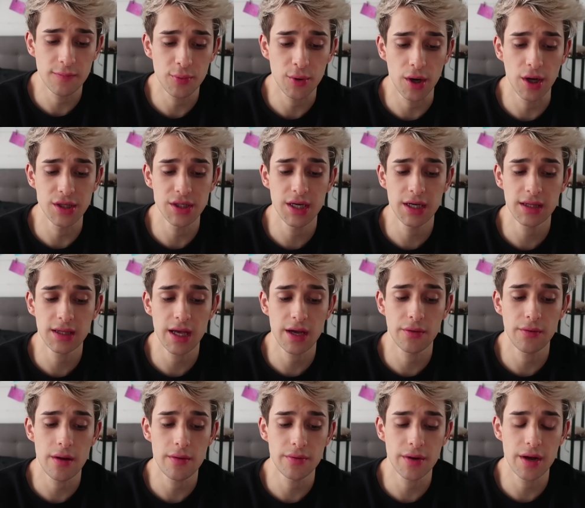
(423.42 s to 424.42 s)
of project?
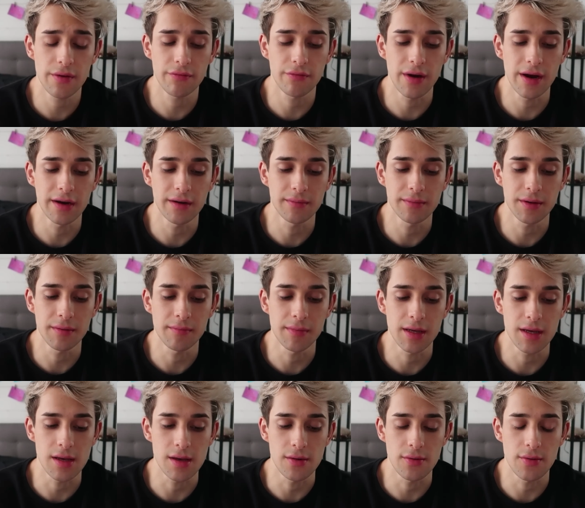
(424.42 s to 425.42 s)
Like, why would I randomly
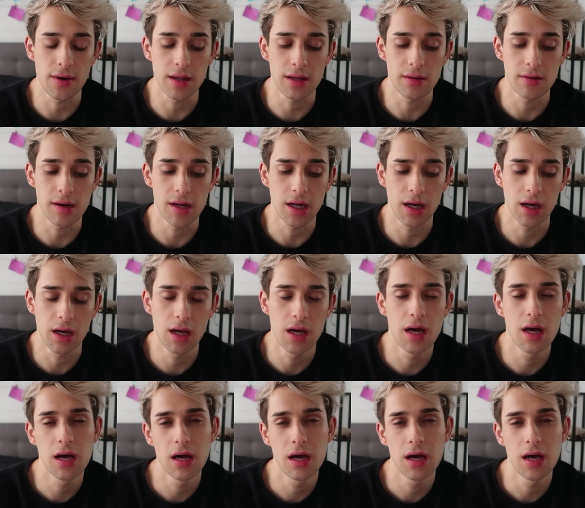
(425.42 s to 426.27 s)
meet you, lol?